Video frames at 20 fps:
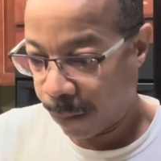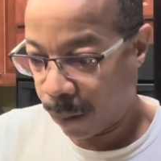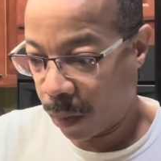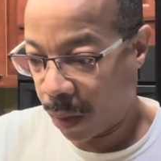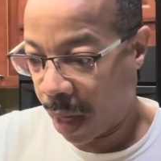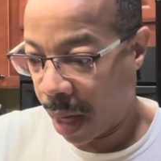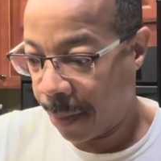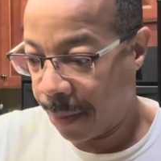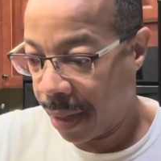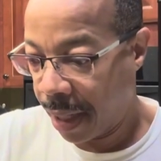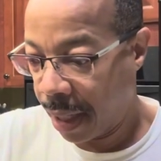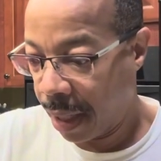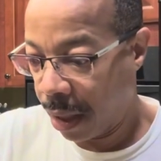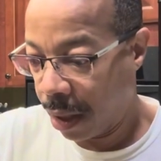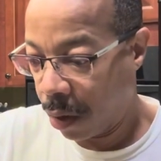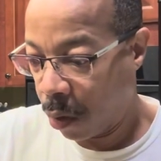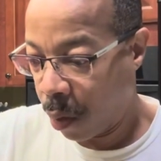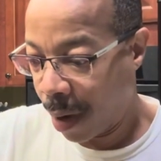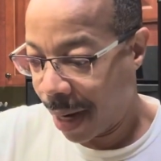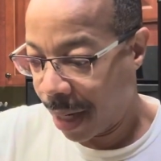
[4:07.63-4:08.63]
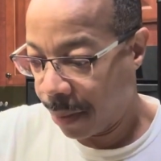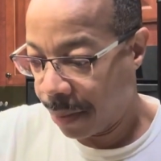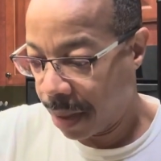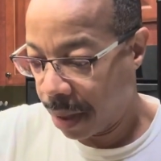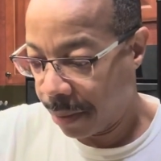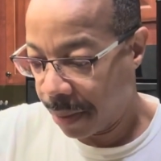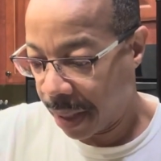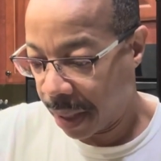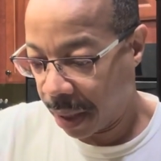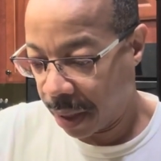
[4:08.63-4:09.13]
I made quite a bit of
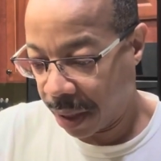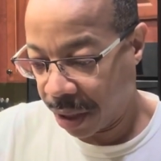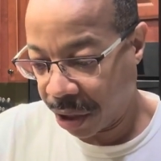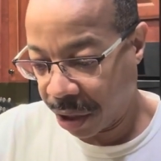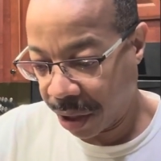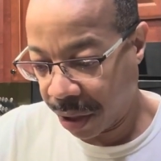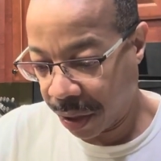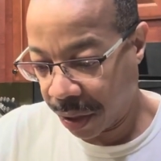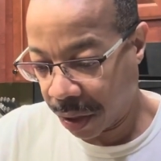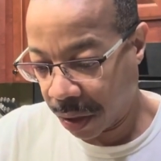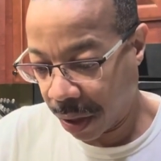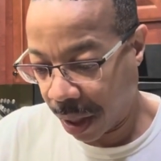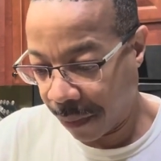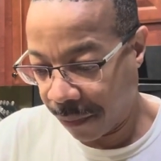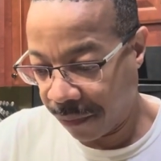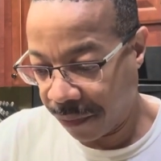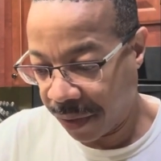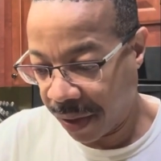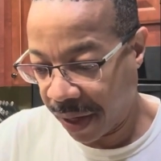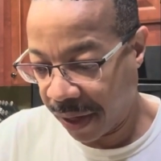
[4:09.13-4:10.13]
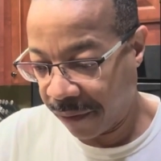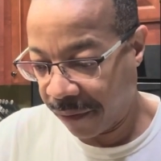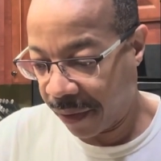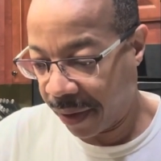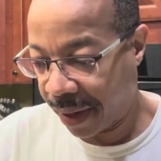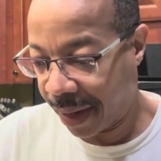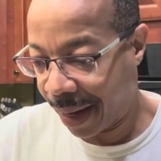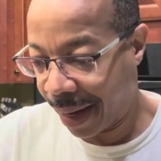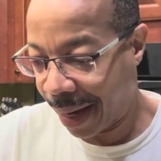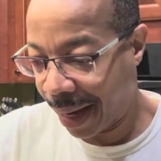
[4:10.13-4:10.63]
money this year, so I'm very,
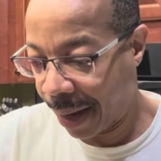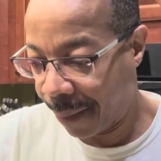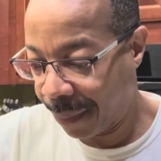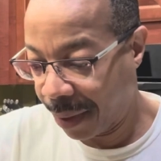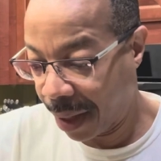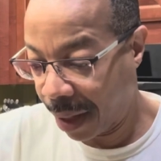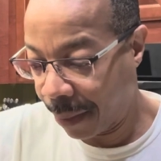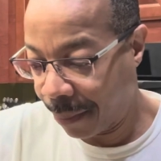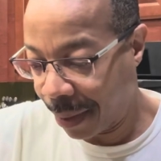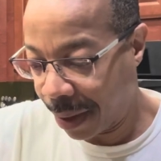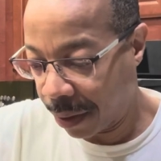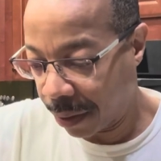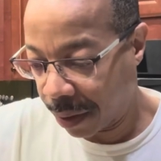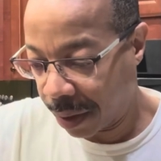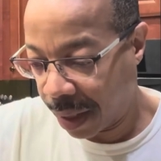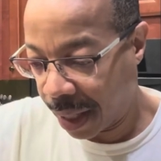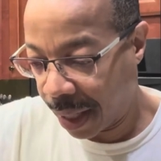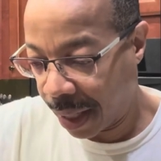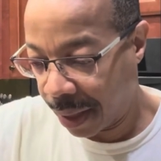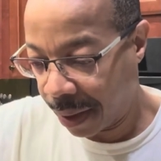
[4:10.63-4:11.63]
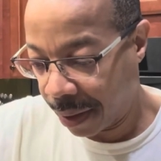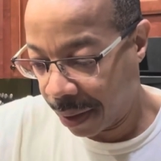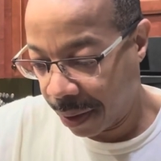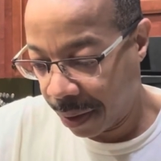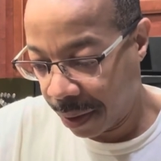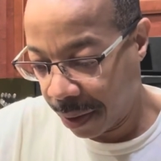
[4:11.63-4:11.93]
very happy about that.